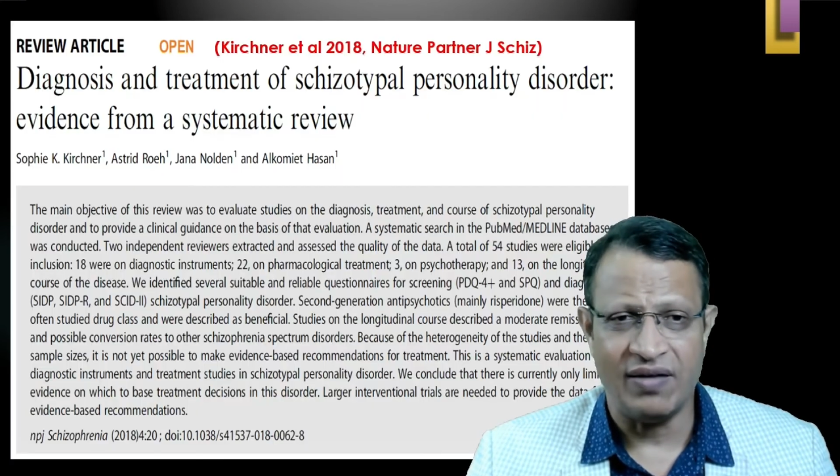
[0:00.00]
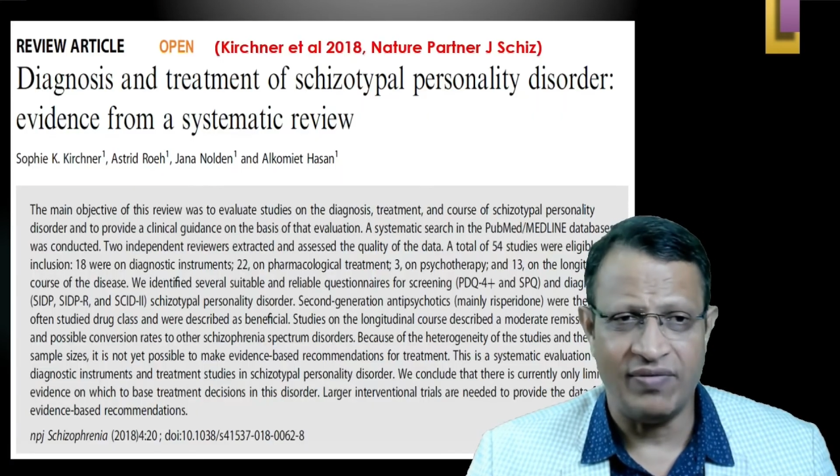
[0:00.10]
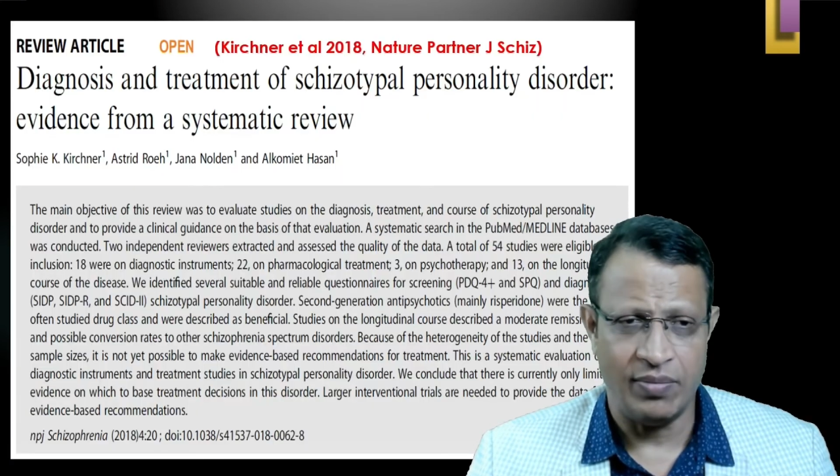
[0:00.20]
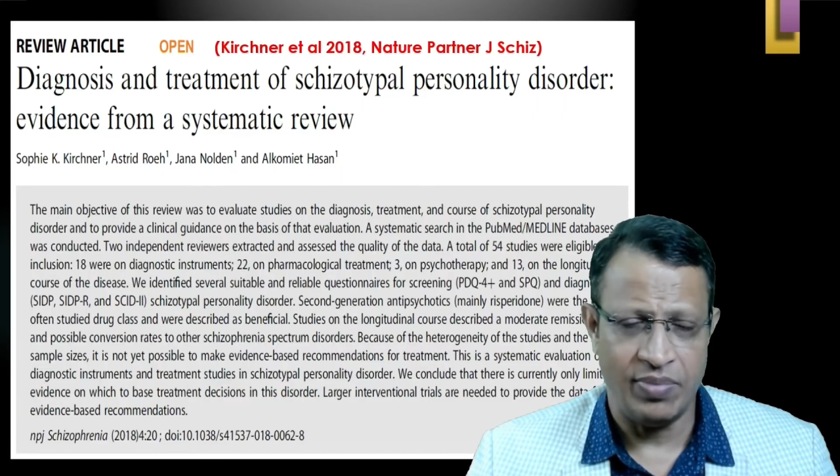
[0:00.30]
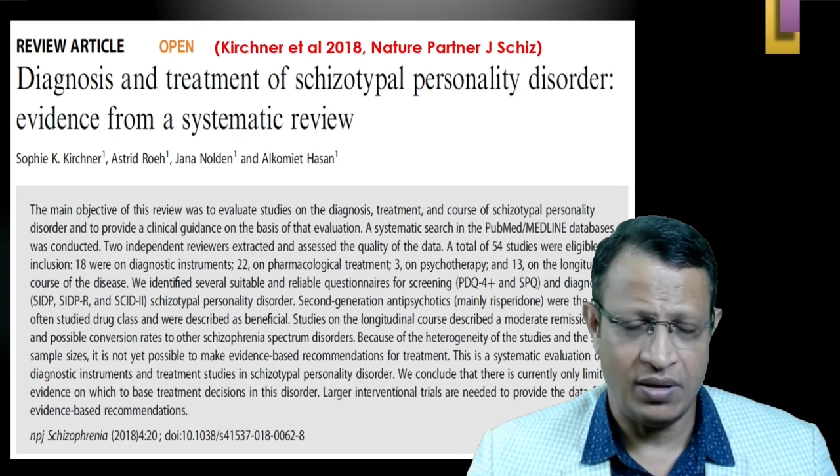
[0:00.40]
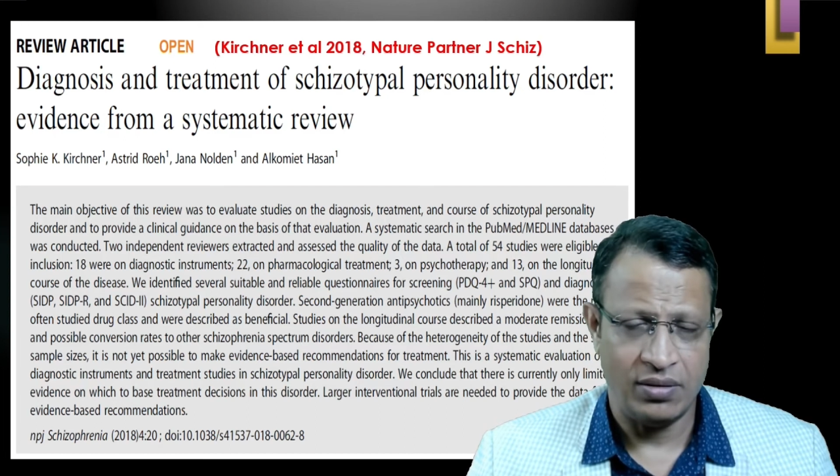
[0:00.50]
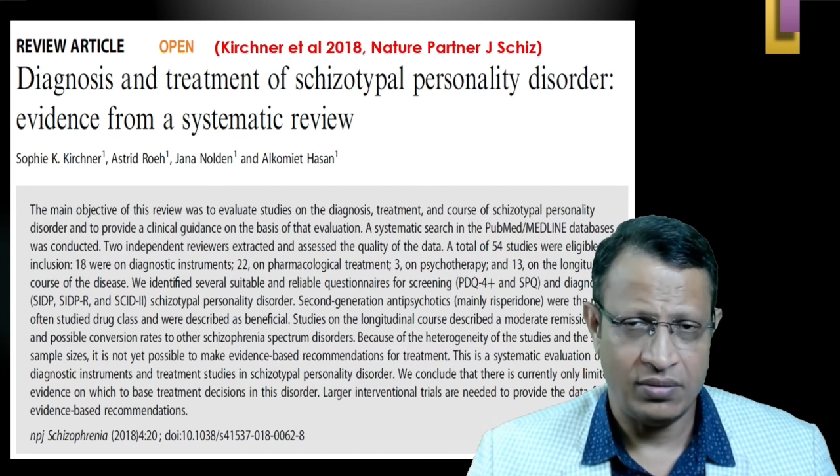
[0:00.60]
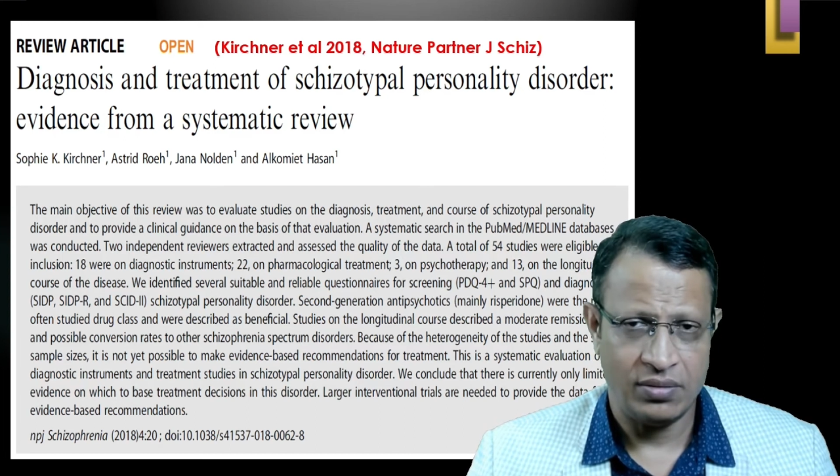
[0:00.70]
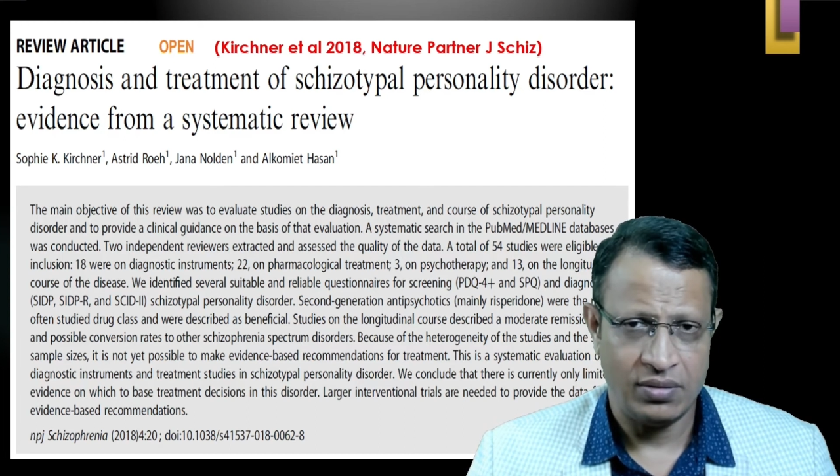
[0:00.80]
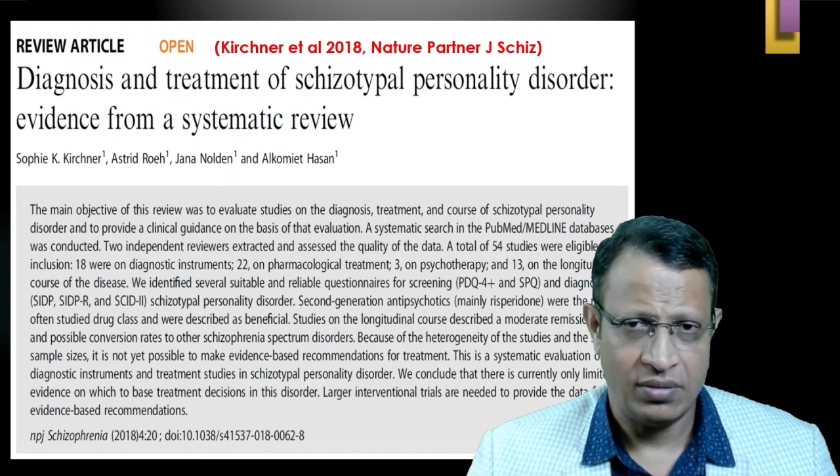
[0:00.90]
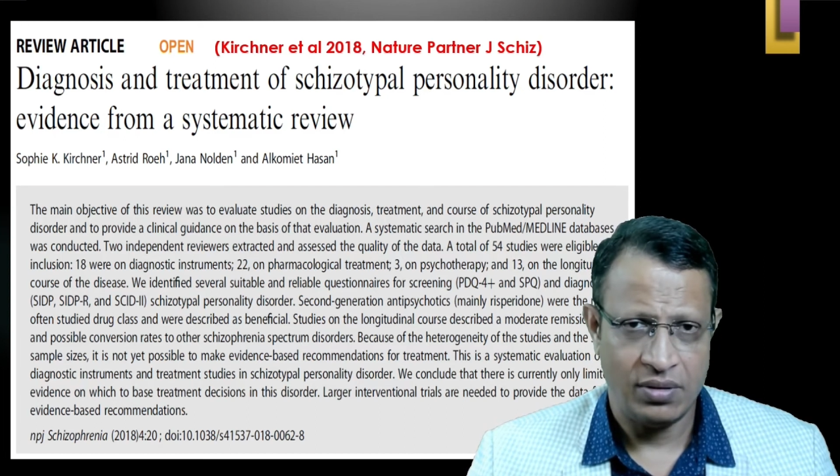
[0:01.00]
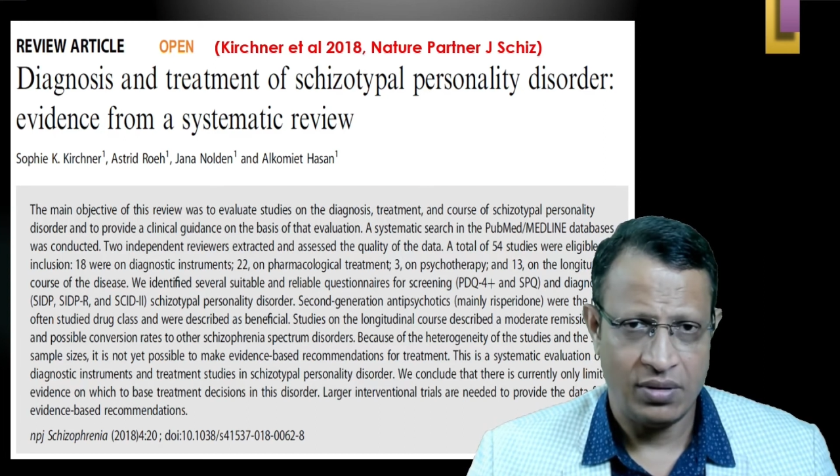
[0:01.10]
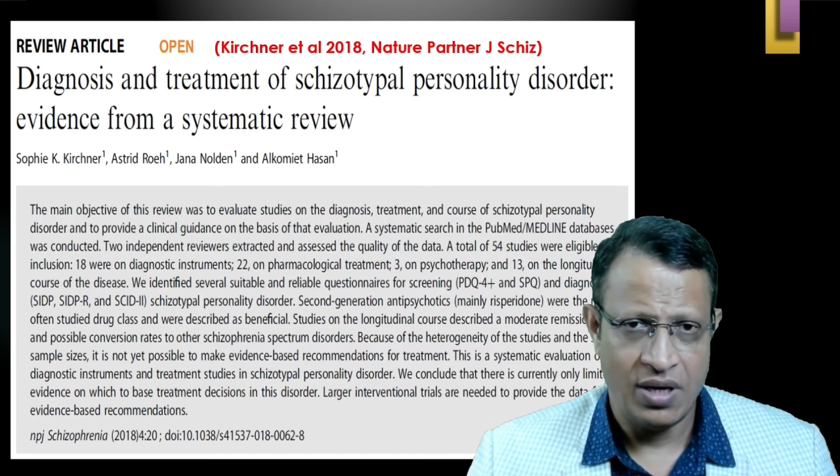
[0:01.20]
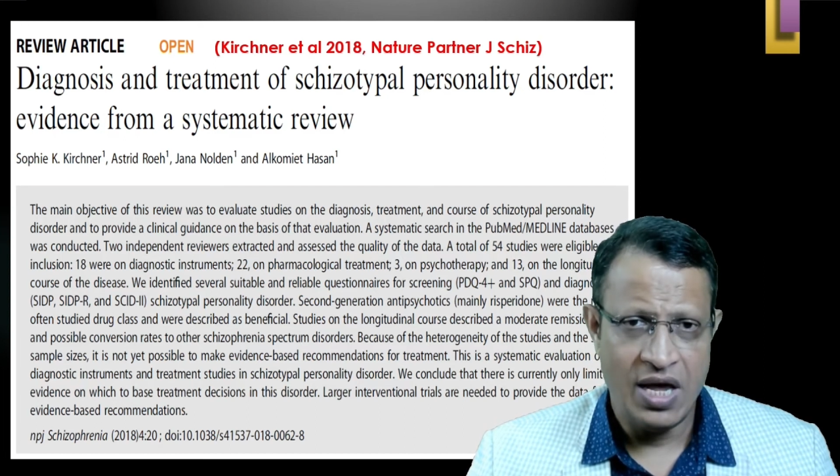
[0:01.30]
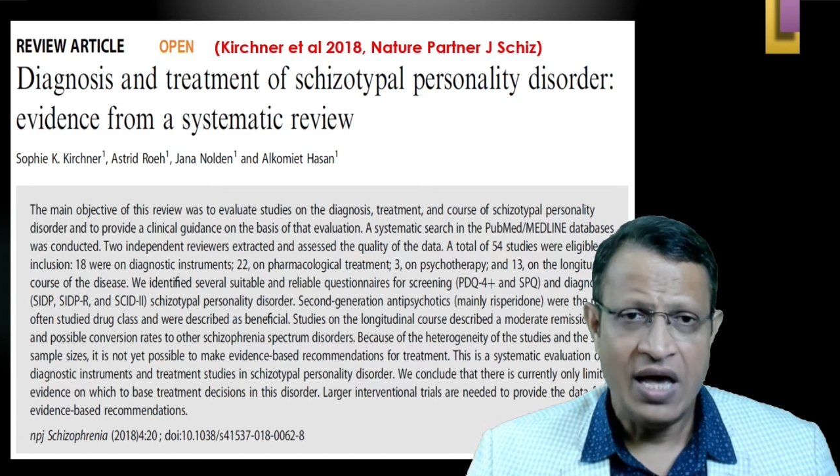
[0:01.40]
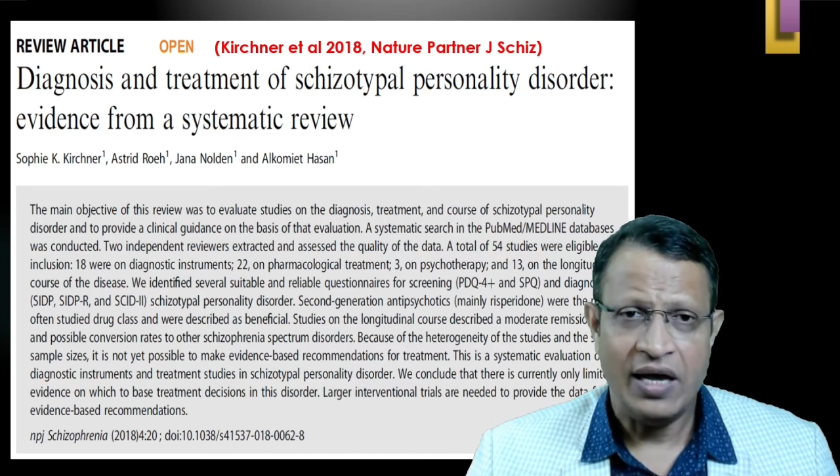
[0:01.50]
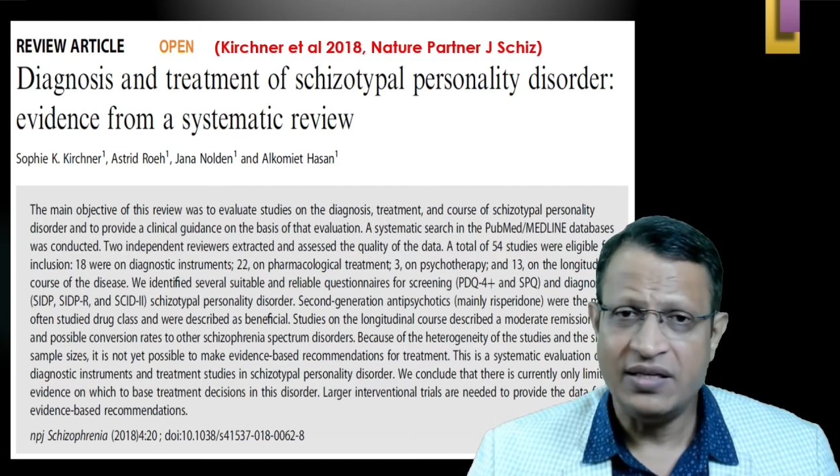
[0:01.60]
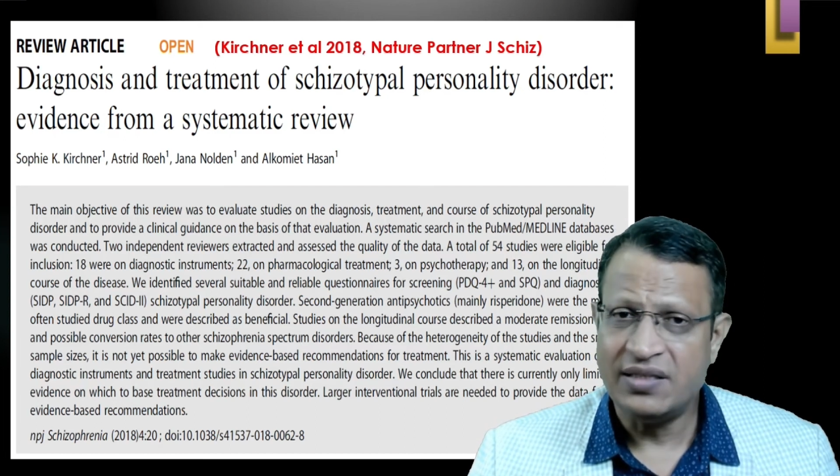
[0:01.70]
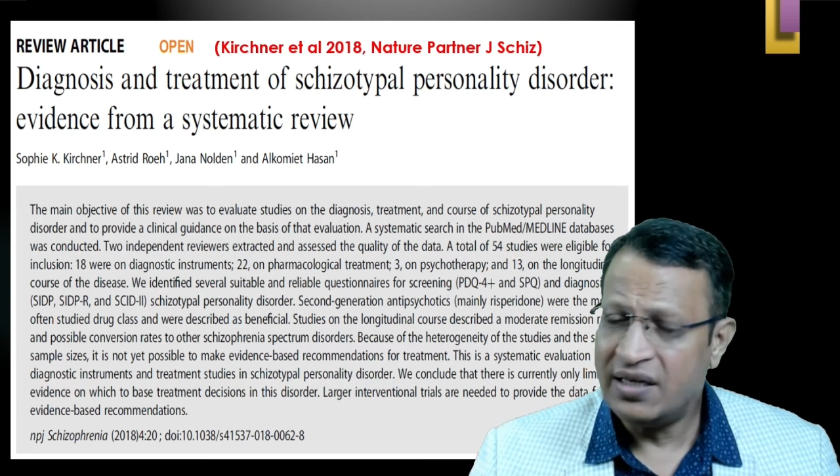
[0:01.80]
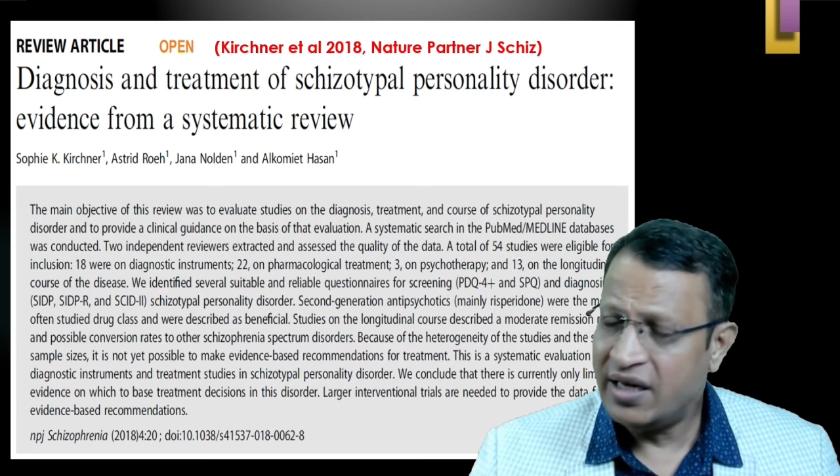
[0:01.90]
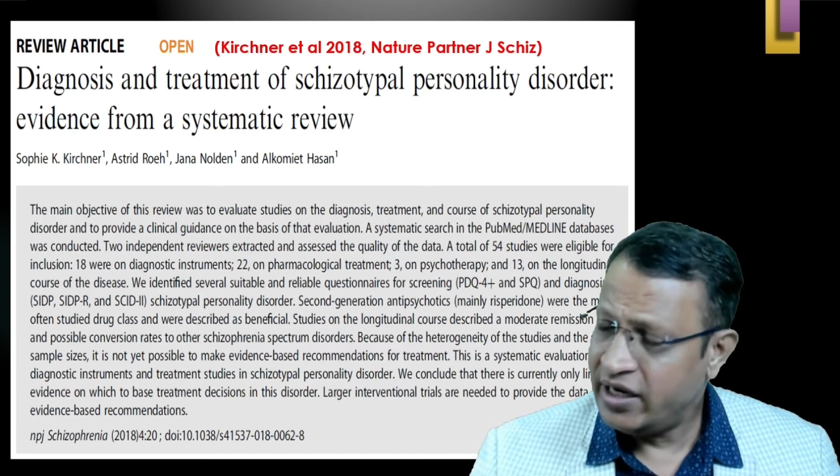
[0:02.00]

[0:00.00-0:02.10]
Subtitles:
available. Recently